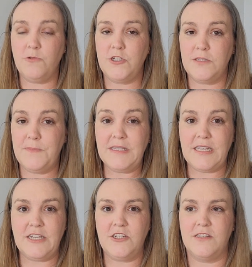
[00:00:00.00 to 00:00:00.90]
just
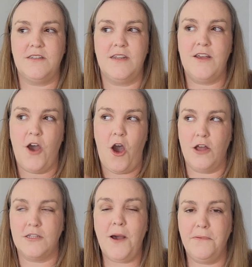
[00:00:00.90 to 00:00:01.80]
busy, just
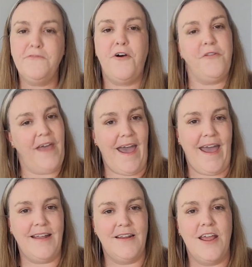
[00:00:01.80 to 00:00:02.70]
on top of all
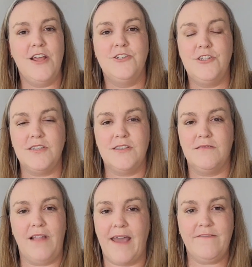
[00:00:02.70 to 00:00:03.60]
that,
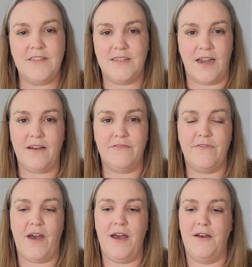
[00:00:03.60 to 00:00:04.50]
just life
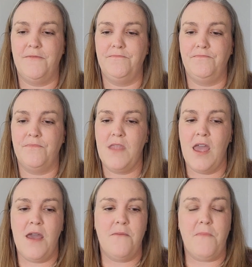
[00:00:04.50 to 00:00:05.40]
stuff.
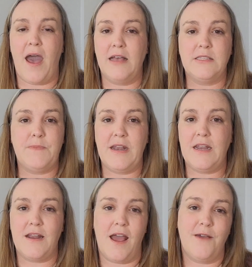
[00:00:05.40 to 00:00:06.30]
My husband
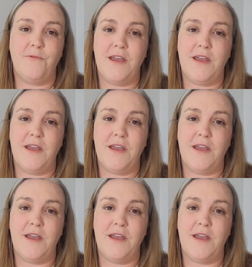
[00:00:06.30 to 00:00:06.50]
and I